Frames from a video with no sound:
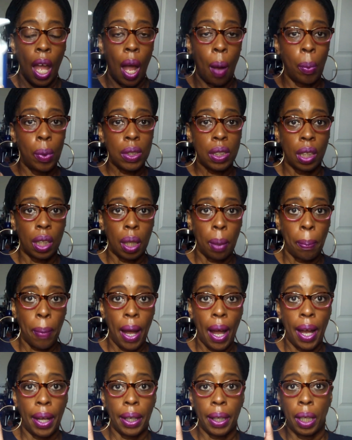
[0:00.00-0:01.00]
I wasn't going to
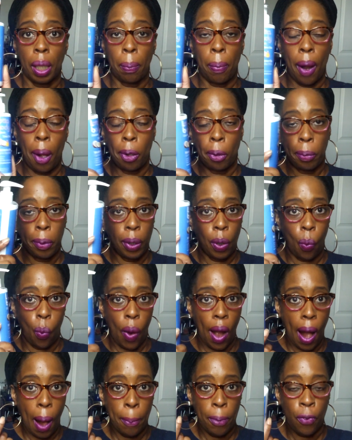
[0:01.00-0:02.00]
buy it. And it'll probably be a
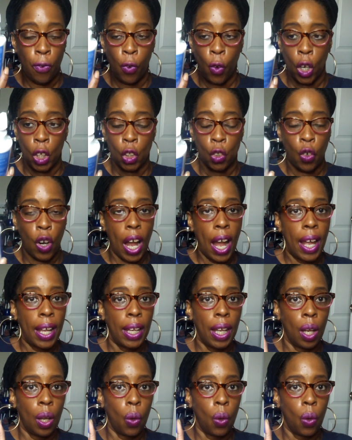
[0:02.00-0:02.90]
while before I try it.